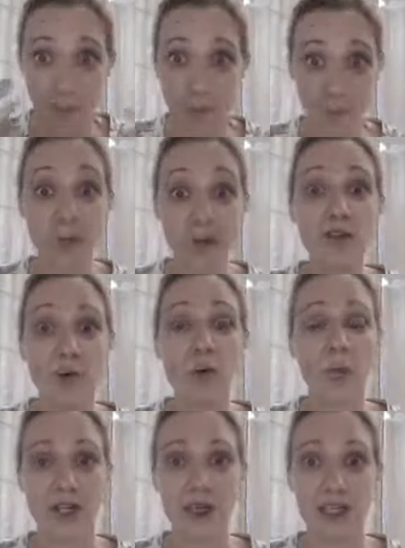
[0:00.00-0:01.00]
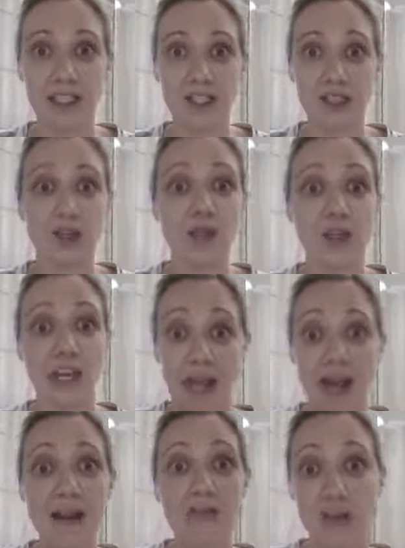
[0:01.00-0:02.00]
be traumatized. You can
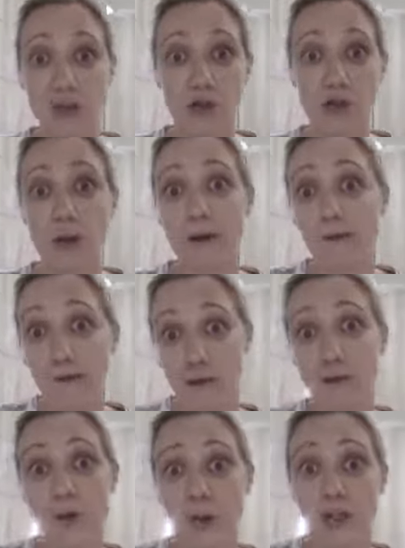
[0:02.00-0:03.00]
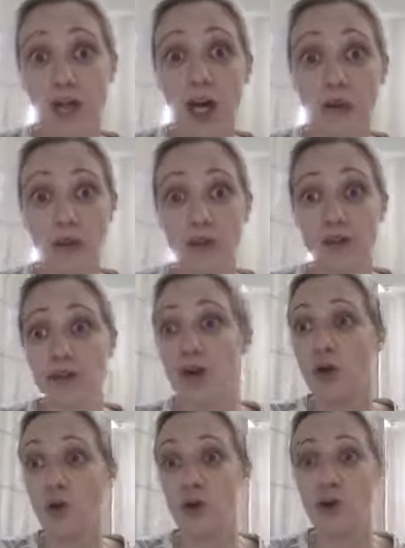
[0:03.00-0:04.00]
carry the trauma from your childhood
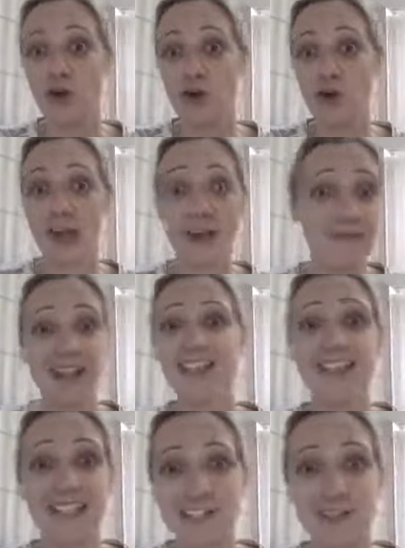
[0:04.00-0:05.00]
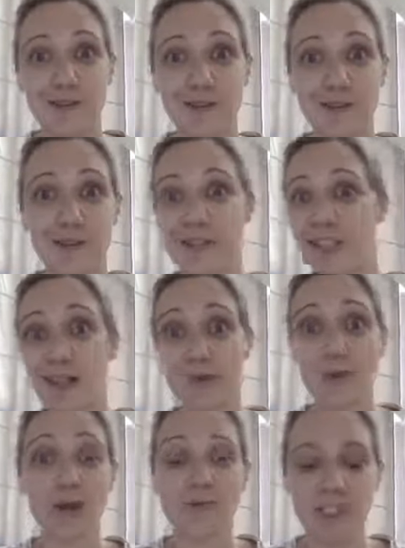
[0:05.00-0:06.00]
or events in your
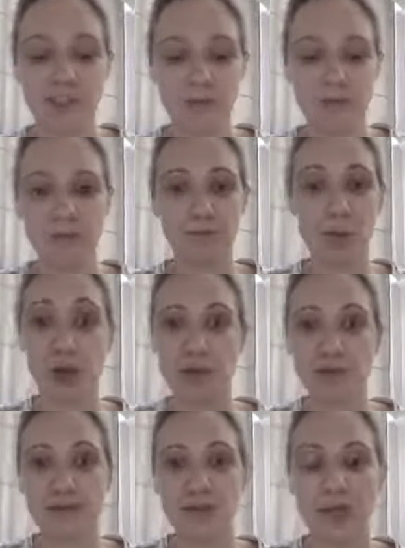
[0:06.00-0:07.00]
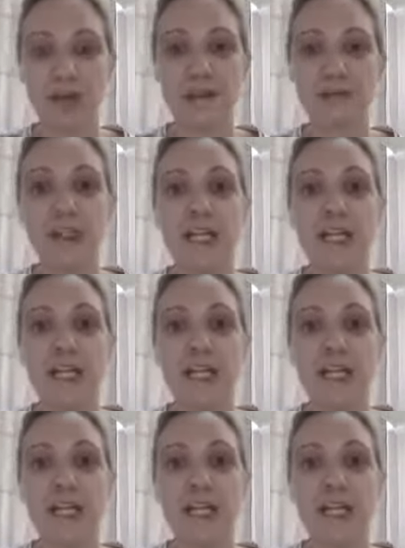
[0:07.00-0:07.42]
previous parts of your life.